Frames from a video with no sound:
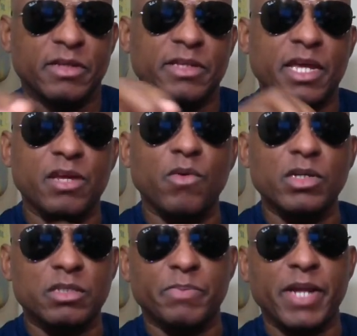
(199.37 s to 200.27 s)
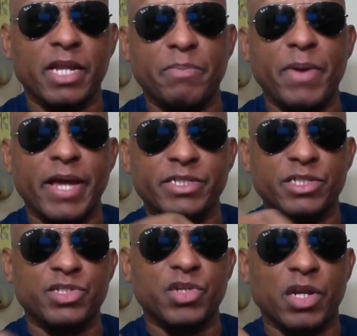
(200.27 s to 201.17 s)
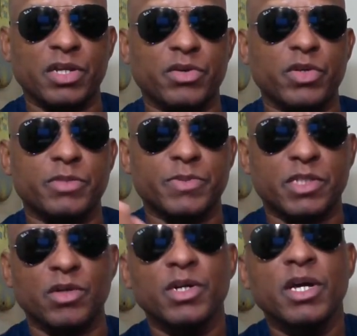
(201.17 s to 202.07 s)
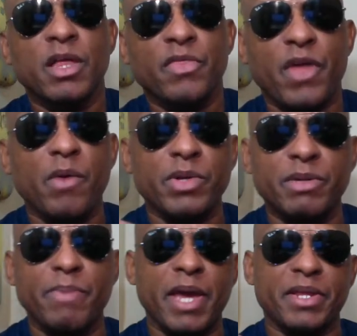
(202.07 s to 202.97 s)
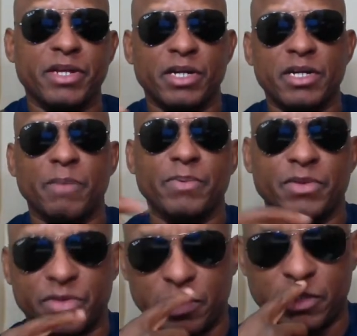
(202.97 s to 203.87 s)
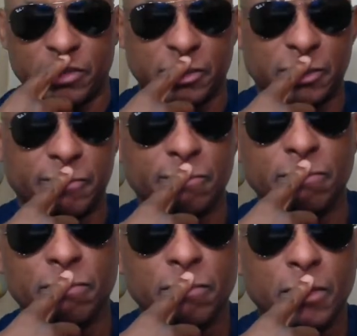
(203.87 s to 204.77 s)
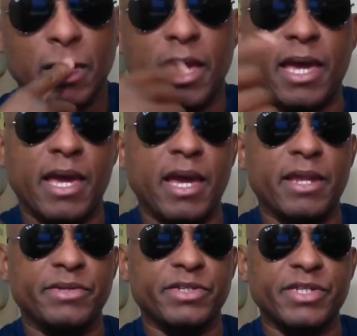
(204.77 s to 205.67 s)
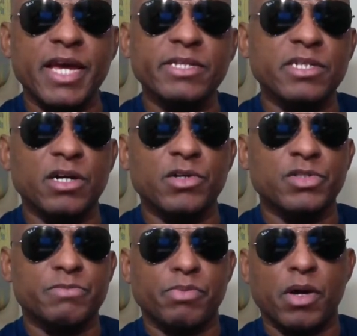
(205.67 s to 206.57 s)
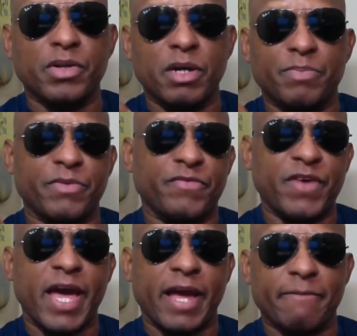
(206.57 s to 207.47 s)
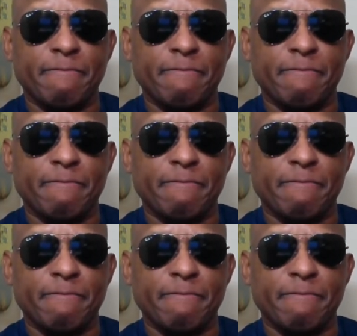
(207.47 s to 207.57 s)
that he wants to put out the pasture is Charlie Crist. So they were debating a couple of things. And DeSantis brought up the fact